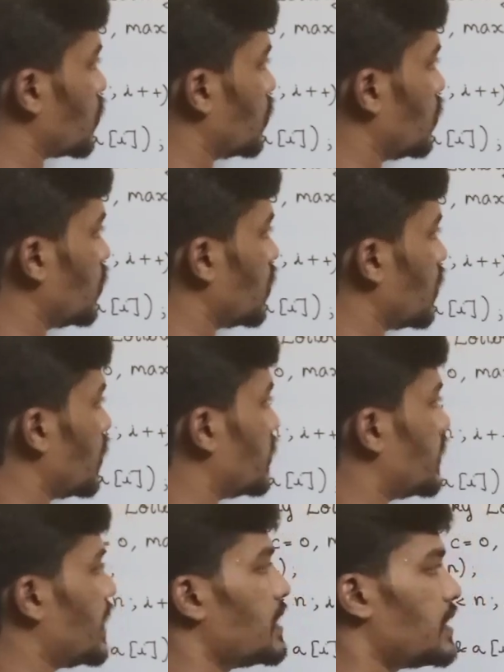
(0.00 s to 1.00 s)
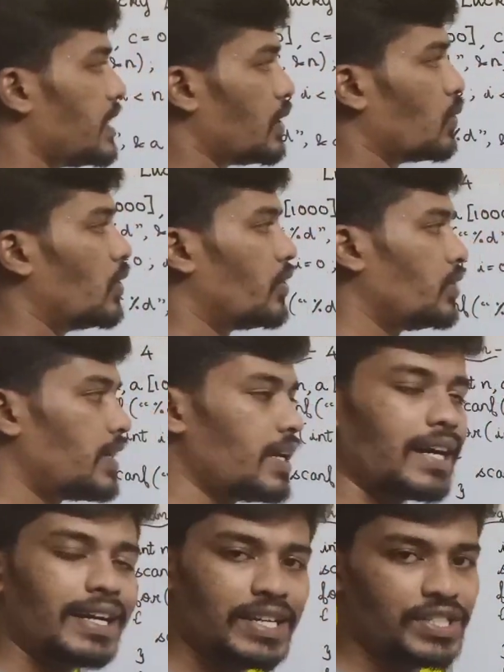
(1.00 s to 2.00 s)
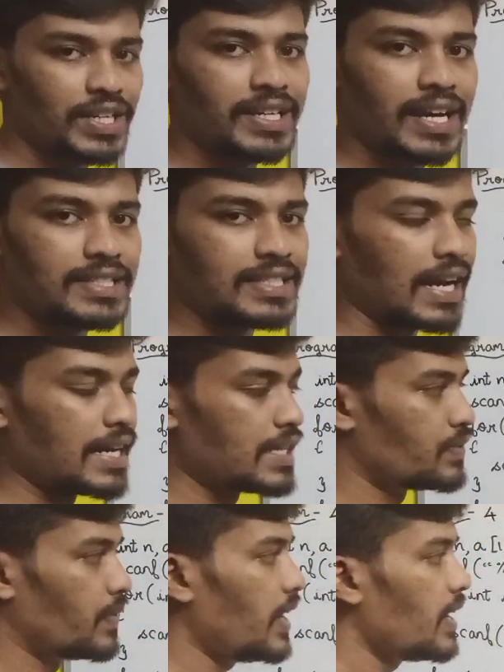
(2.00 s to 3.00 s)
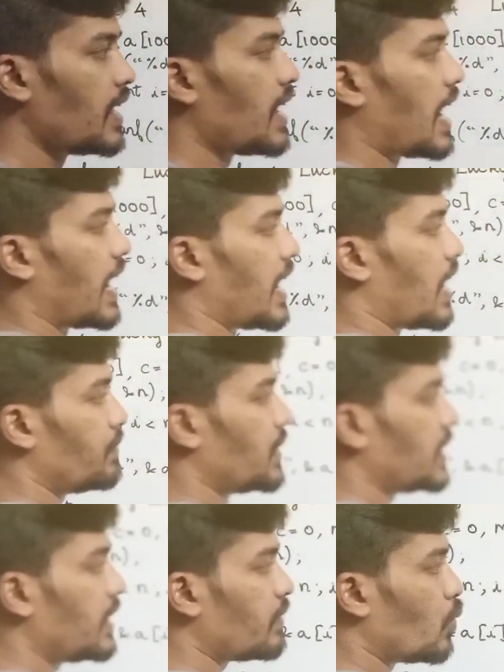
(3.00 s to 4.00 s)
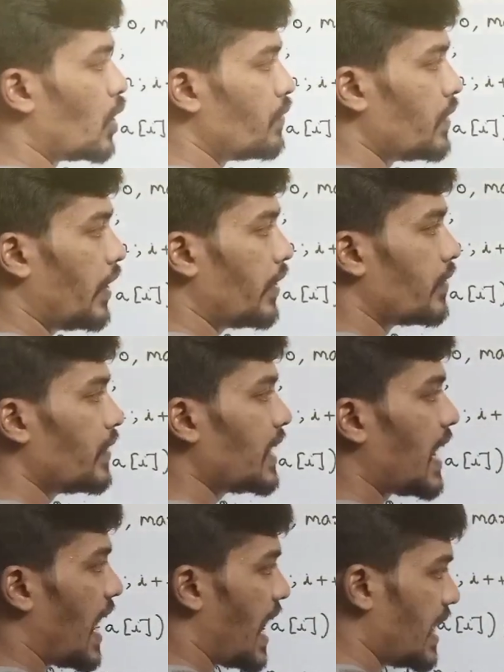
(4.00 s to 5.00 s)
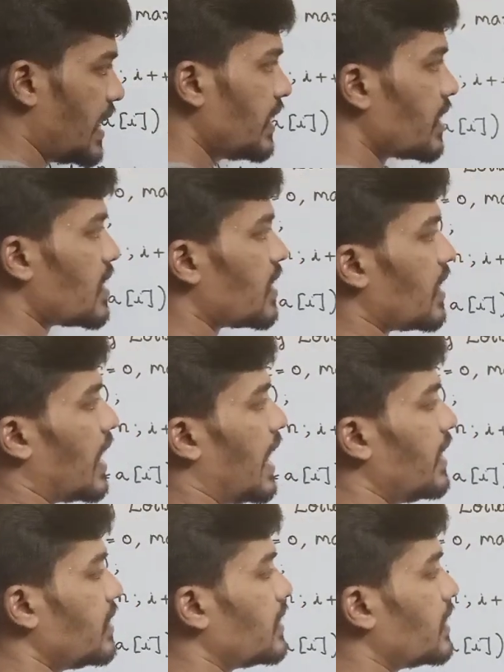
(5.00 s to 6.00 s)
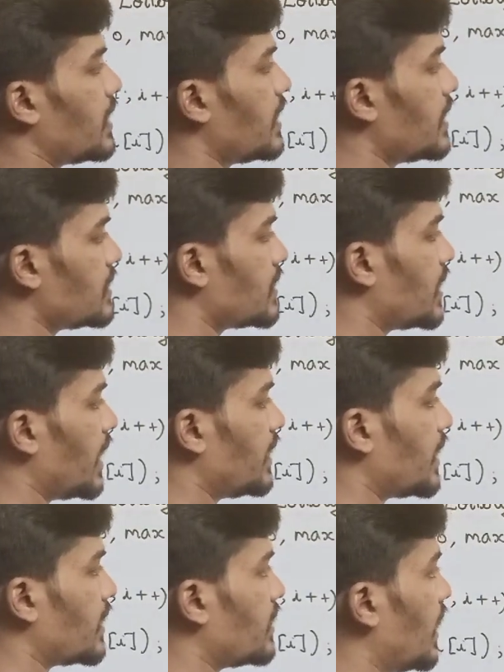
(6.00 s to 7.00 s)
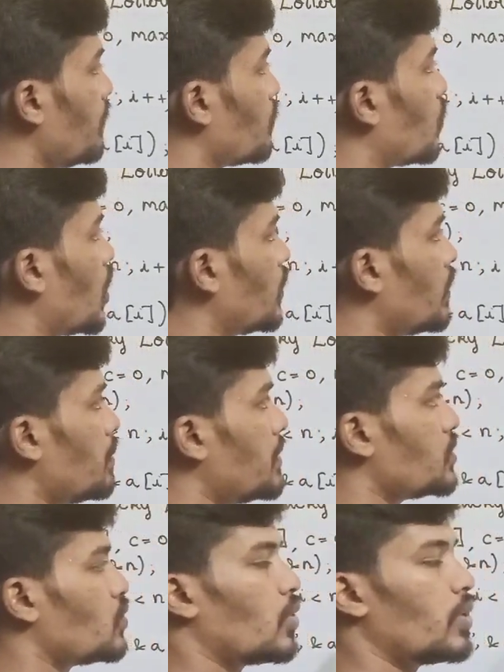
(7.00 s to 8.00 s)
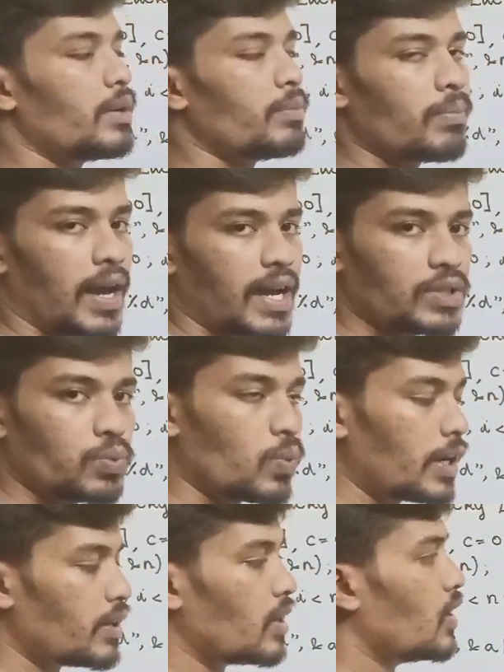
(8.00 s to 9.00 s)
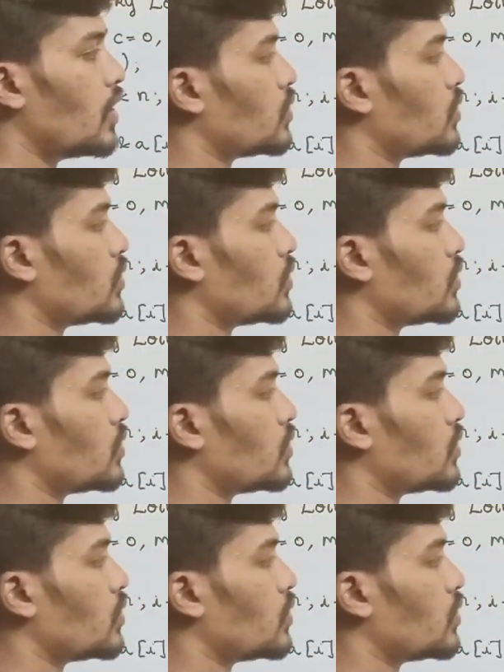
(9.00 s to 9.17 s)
So 3 is equal to 3 condition gets satisfied and after that what we are given and and 3 is greater than what will be stored in max 1.